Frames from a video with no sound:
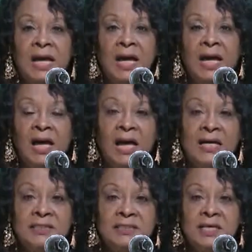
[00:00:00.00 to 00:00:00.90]

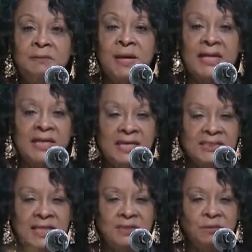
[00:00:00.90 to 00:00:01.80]
I see my
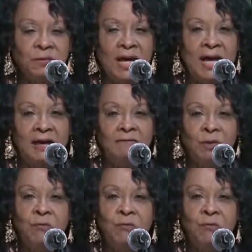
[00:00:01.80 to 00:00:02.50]
guest has arrived.